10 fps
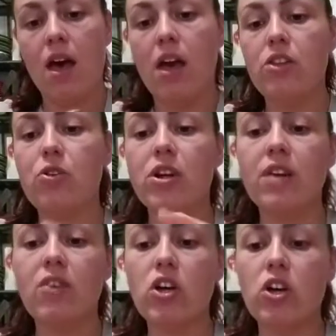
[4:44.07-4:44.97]
And you could
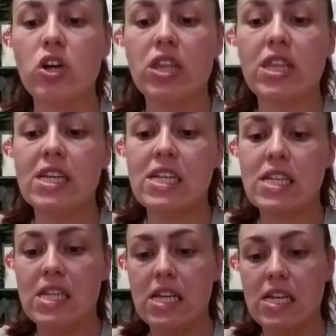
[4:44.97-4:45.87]
even cook these
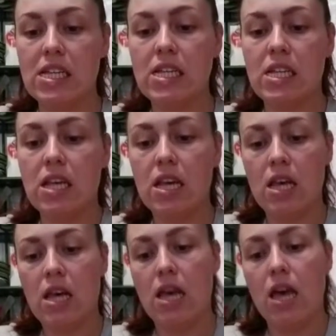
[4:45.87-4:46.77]
seeds
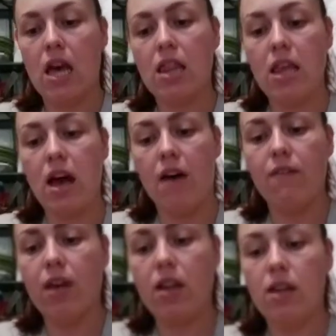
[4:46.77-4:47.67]
in the
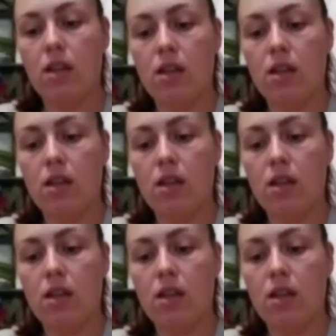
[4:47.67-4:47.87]
oven